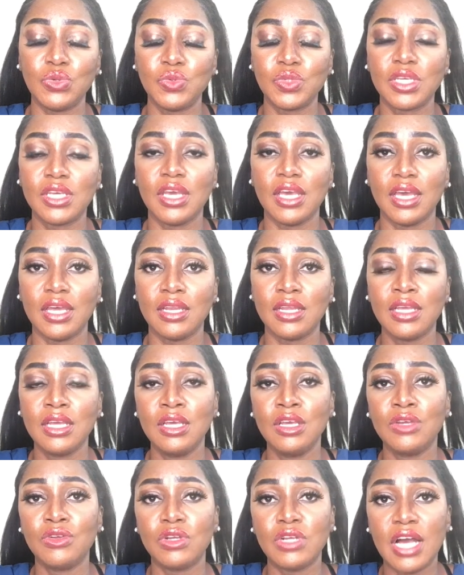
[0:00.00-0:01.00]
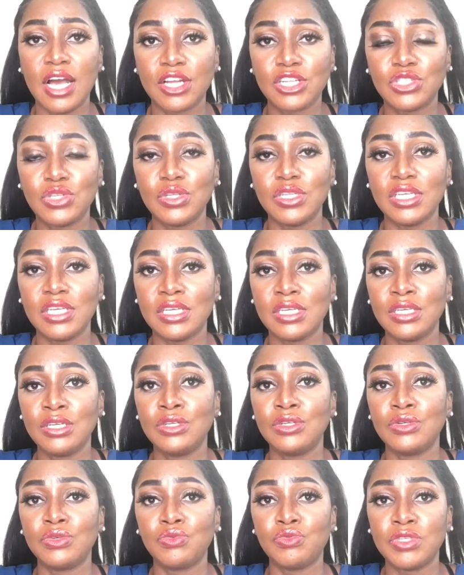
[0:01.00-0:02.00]
can actually
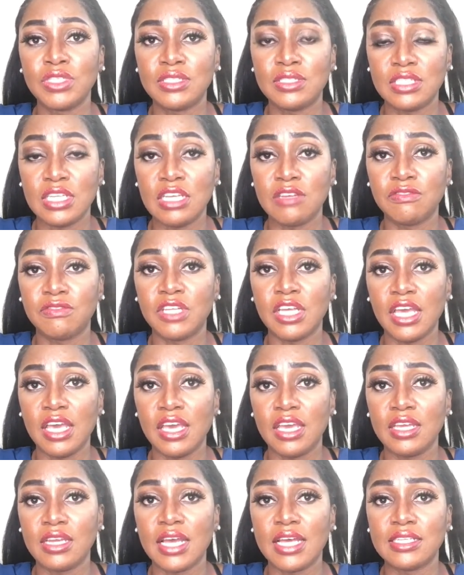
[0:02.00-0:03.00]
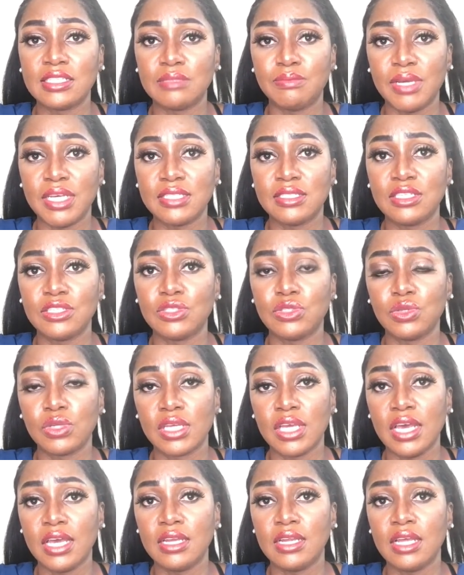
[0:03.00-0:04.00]
receive the aid as best as you
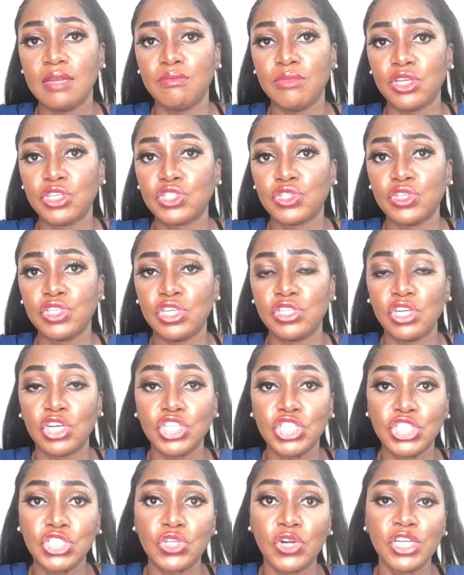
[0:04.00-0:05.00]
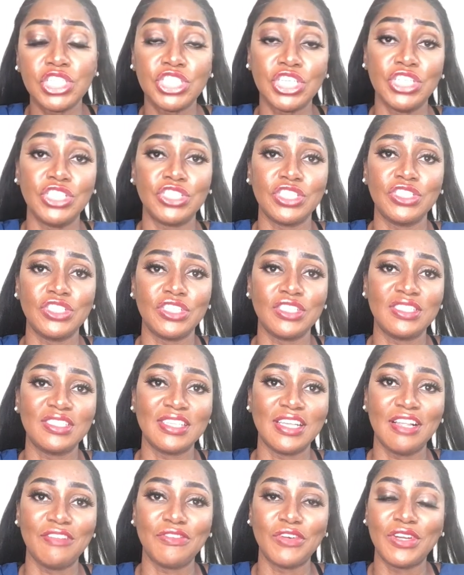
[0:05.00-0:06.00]
can, and make sure you're not shortchanging
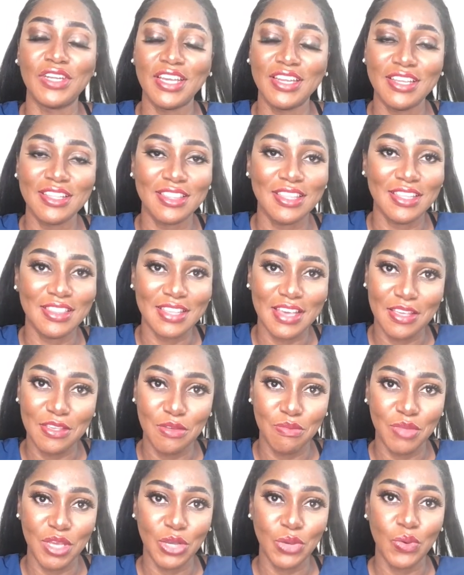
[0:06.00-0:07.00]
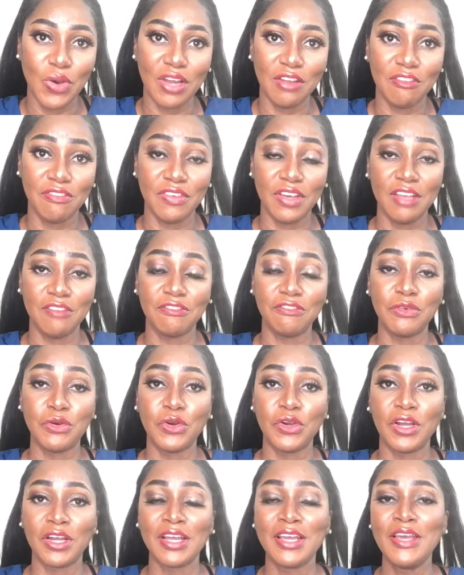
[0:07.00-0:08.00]
yourself on anything that you may qualify
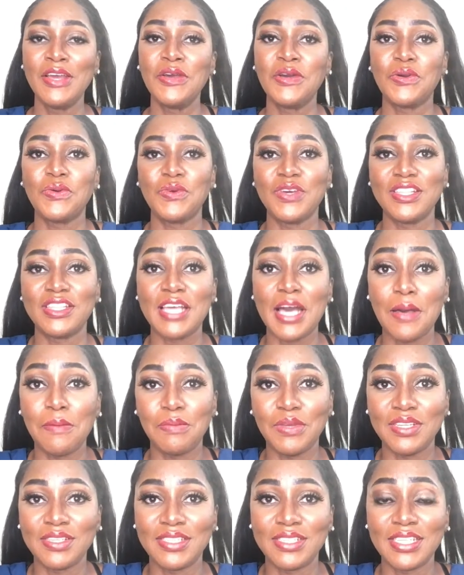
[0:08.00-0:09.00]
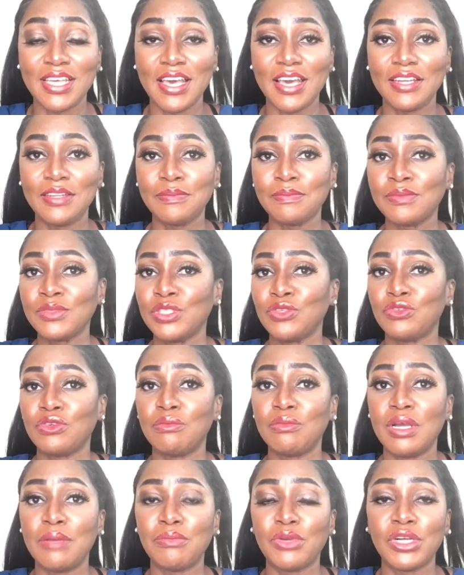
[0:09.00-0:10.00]
for. With that being said,
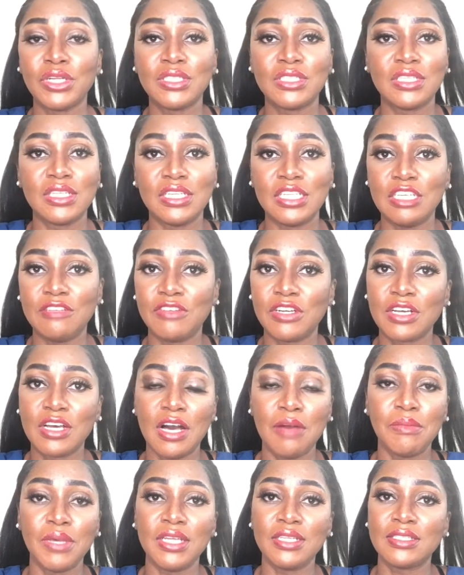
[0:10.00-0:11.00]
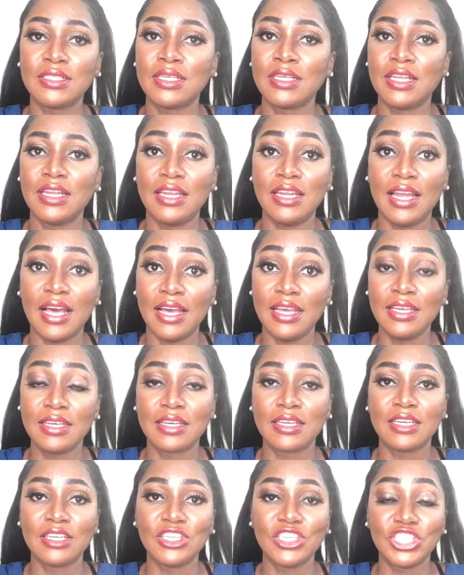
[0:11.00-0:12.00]
remember to leave a comment,
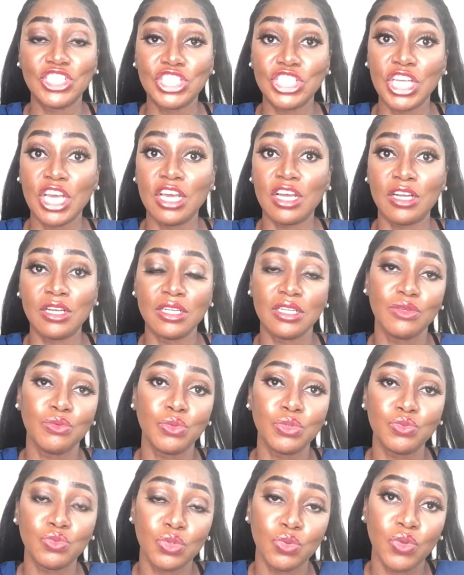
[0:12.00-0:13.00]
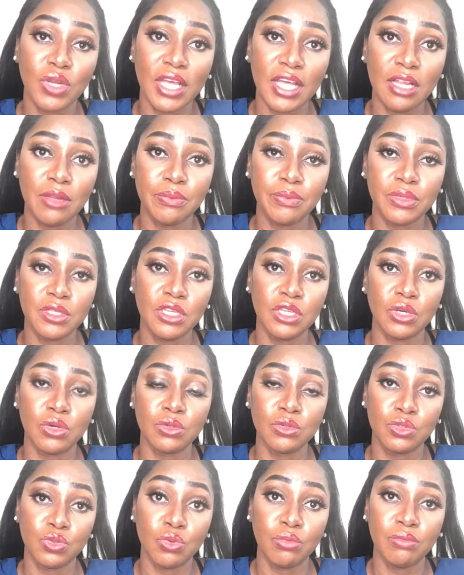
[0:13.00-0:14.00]
like, share. It will help,
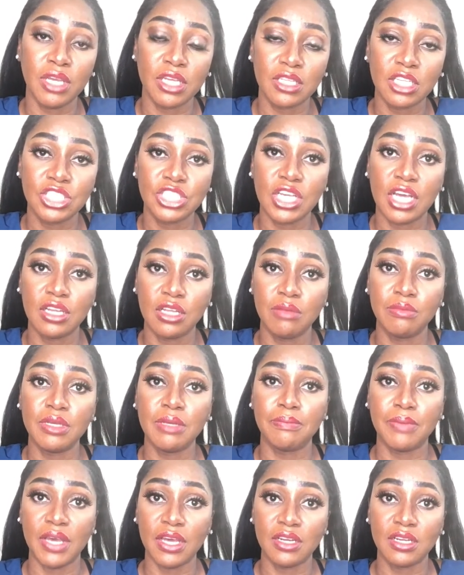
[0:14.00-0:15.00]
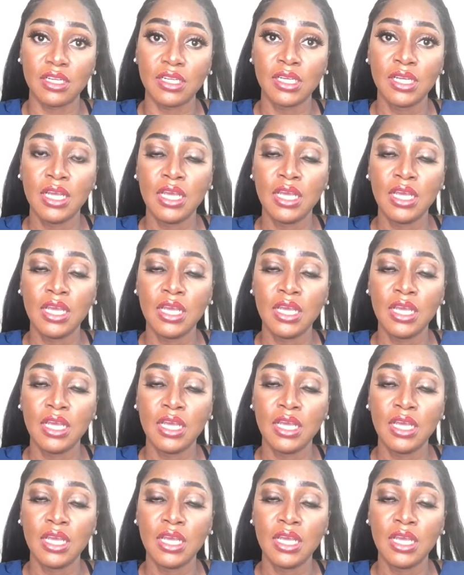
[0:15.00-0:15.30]
to make the channel be better,